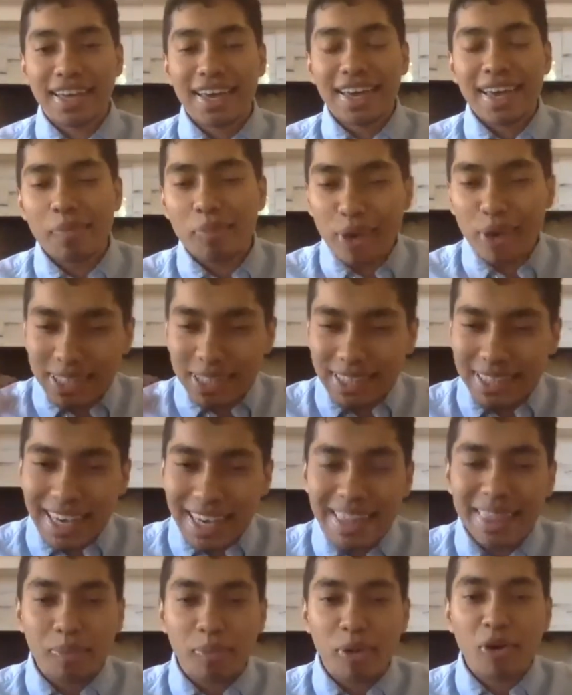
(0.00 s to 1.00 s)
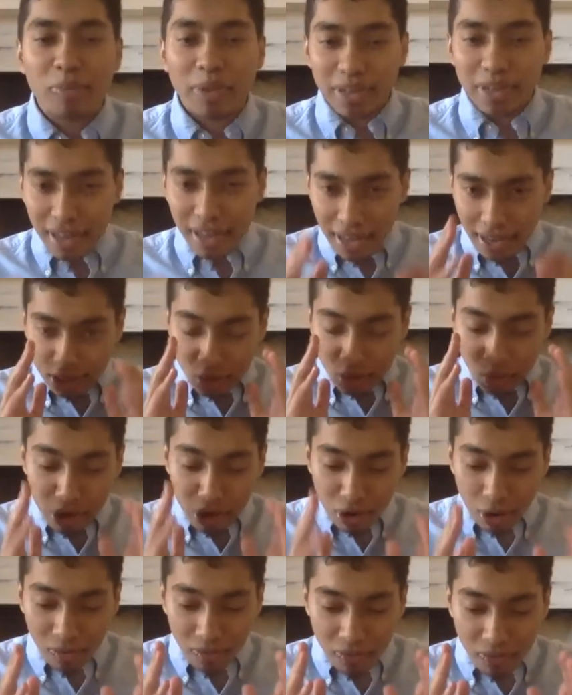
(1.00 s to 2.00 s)
It brings us in the moment. So we
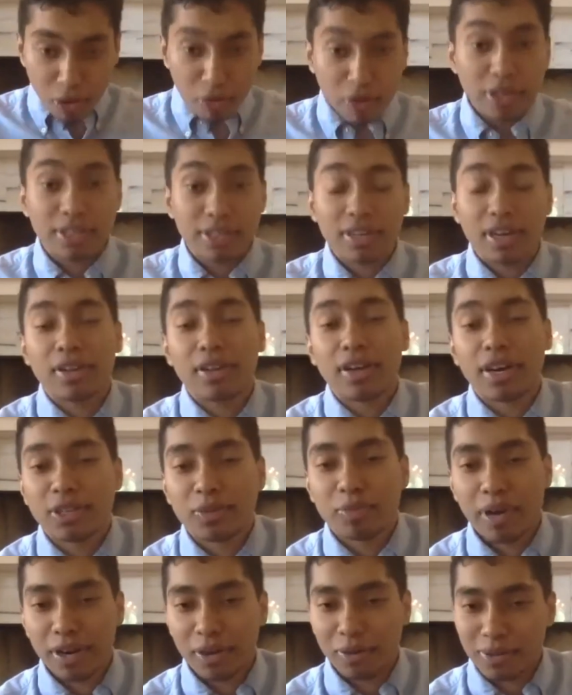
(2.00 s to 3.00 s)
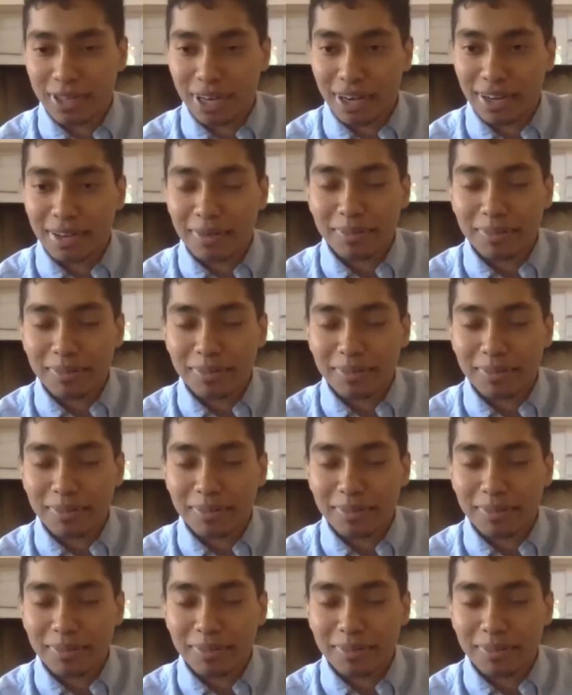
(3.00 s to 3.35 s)
are focused on Allah subhanahu wa ta'ala.